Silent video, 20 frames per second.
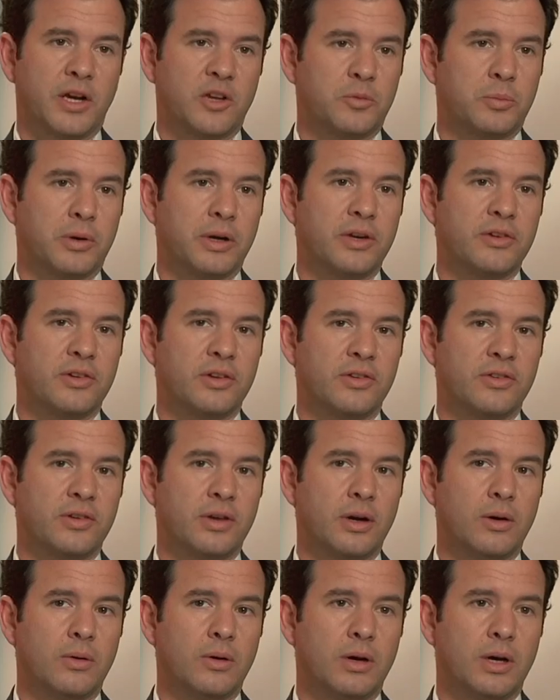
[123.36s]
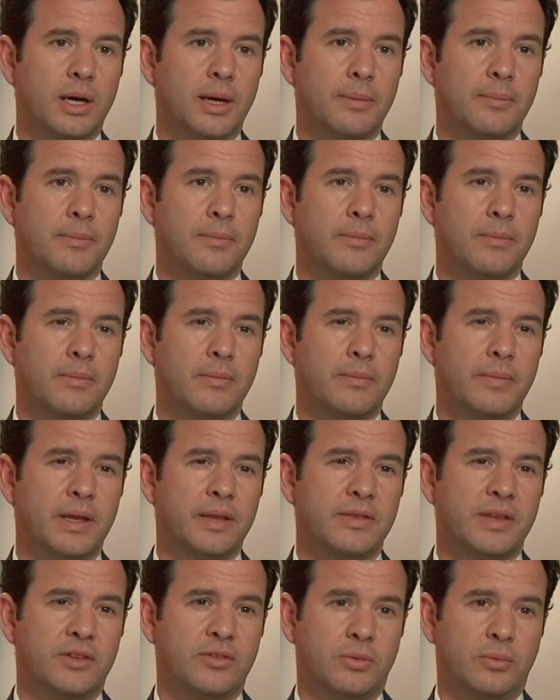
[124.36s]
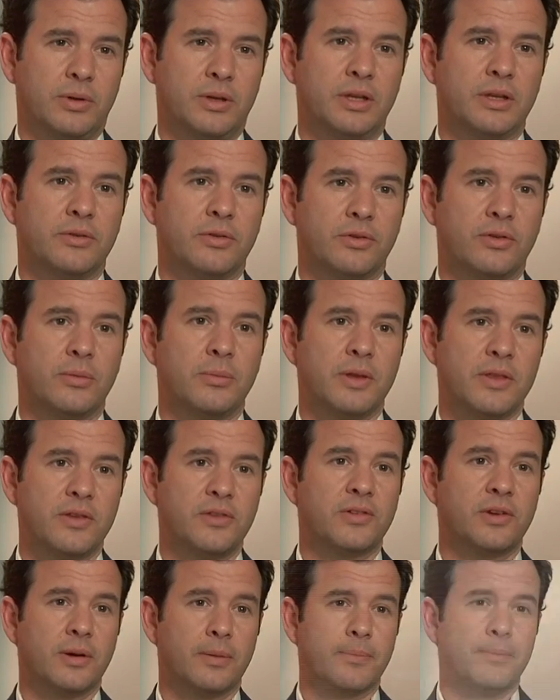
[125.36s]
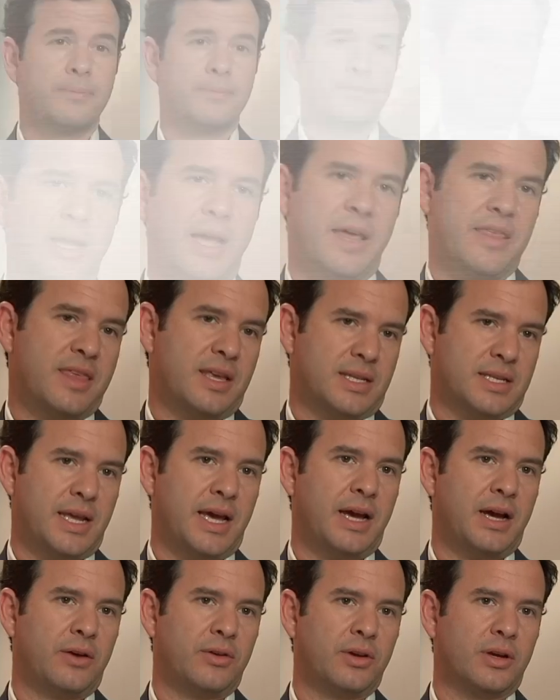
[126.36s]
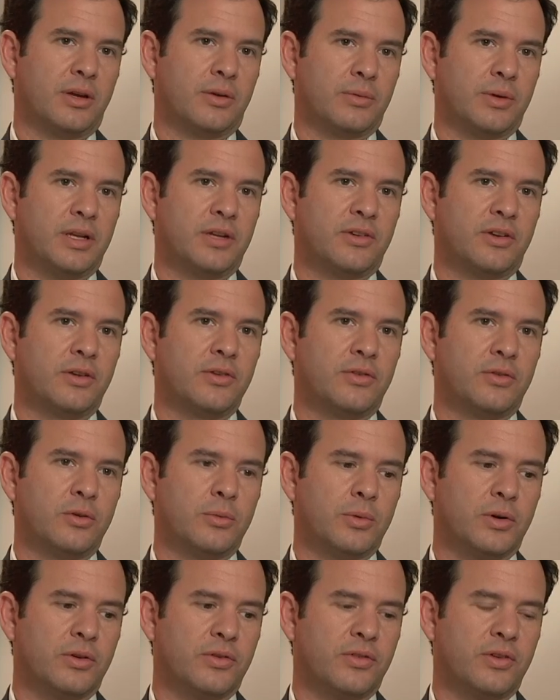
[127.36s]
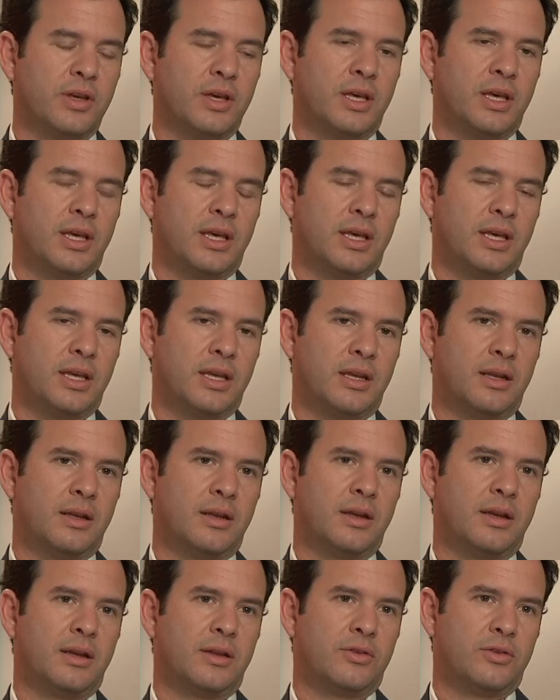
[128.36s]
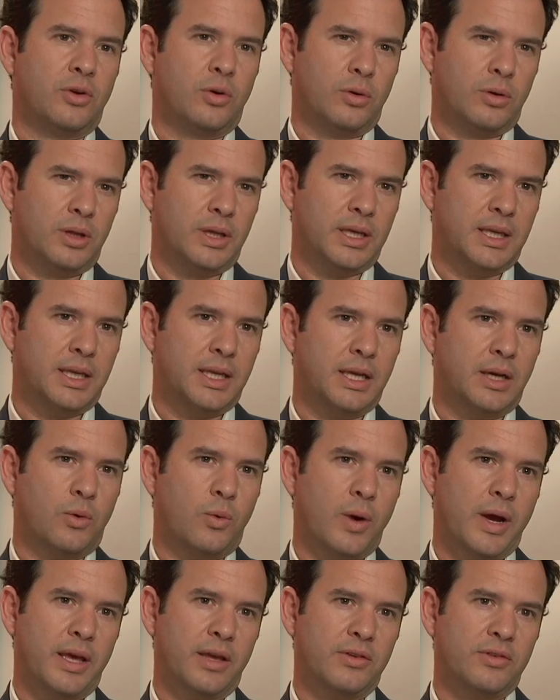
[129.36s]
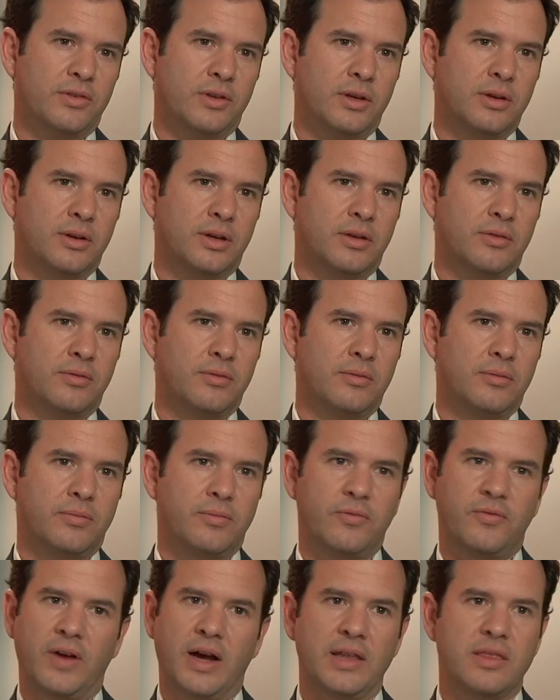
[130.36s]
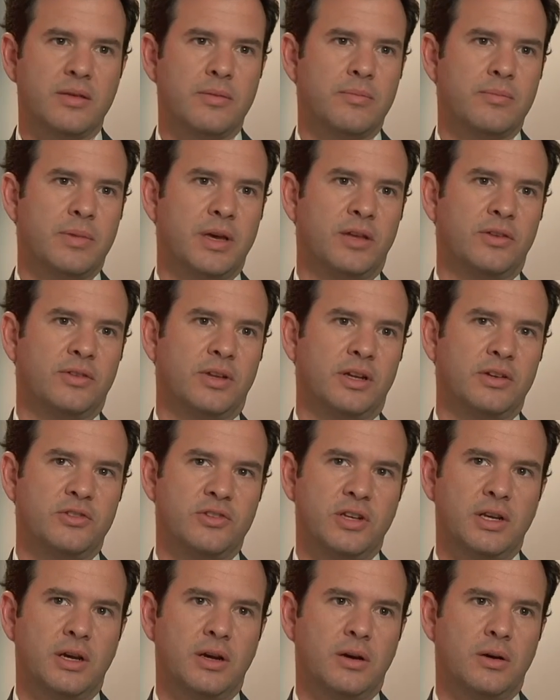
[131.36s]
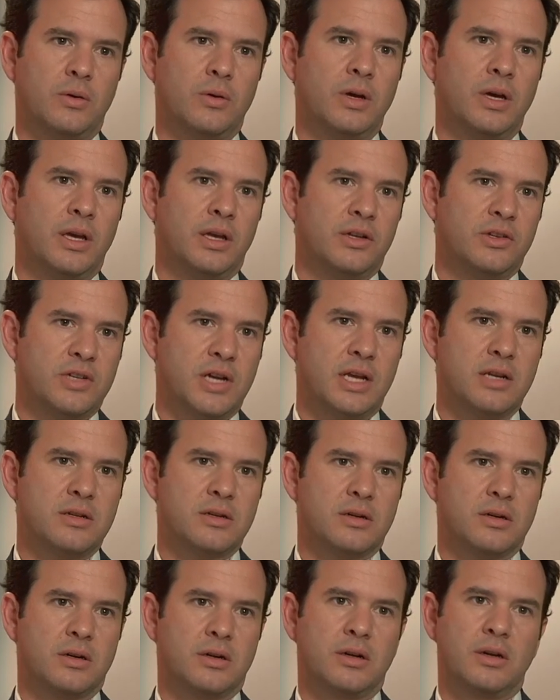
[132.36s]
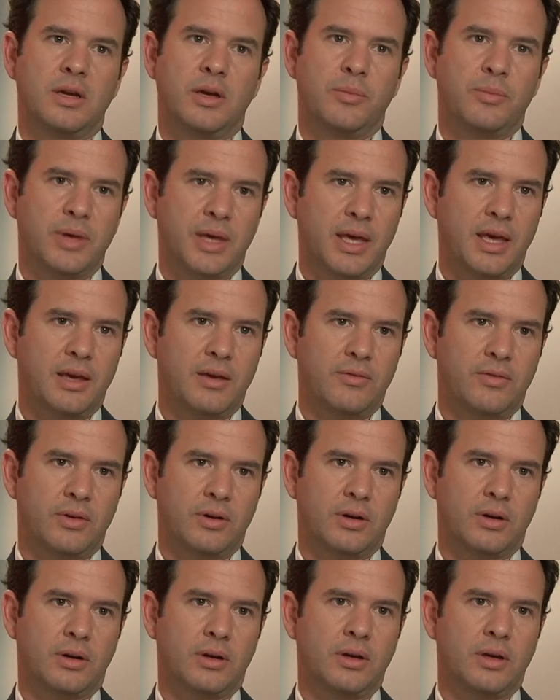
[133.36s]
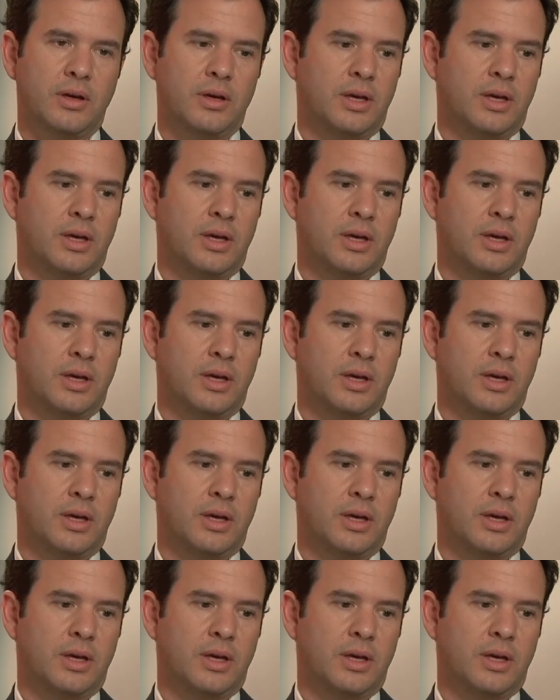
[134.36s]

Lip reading: aspirations. So that's a real interest to me this year. I think now you can reach consumers in totally unique ways. So you can find them based on geo, gender, behavior,